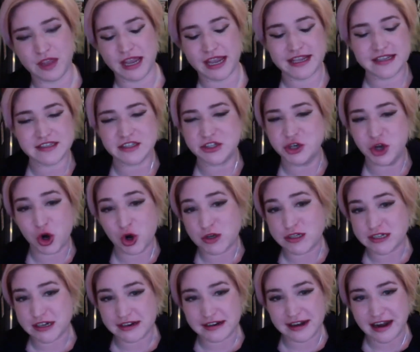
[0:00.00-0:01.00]
It's
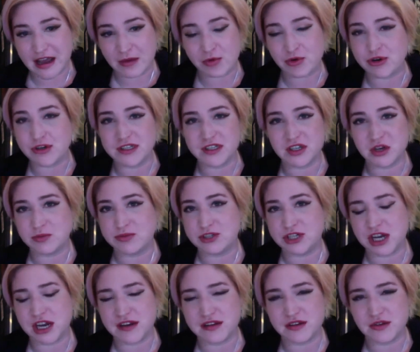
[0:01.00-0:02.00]
not a glamorous
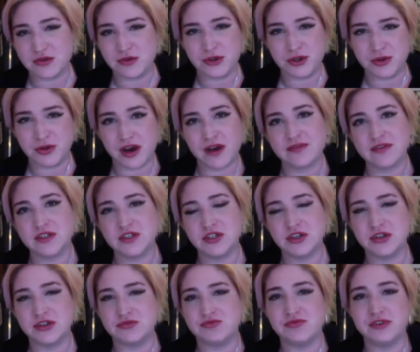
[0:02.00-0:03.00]
subject. All you have to do
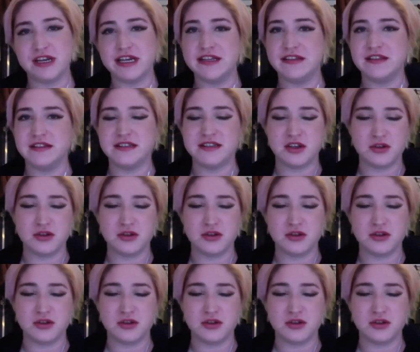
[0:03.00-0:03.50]
is read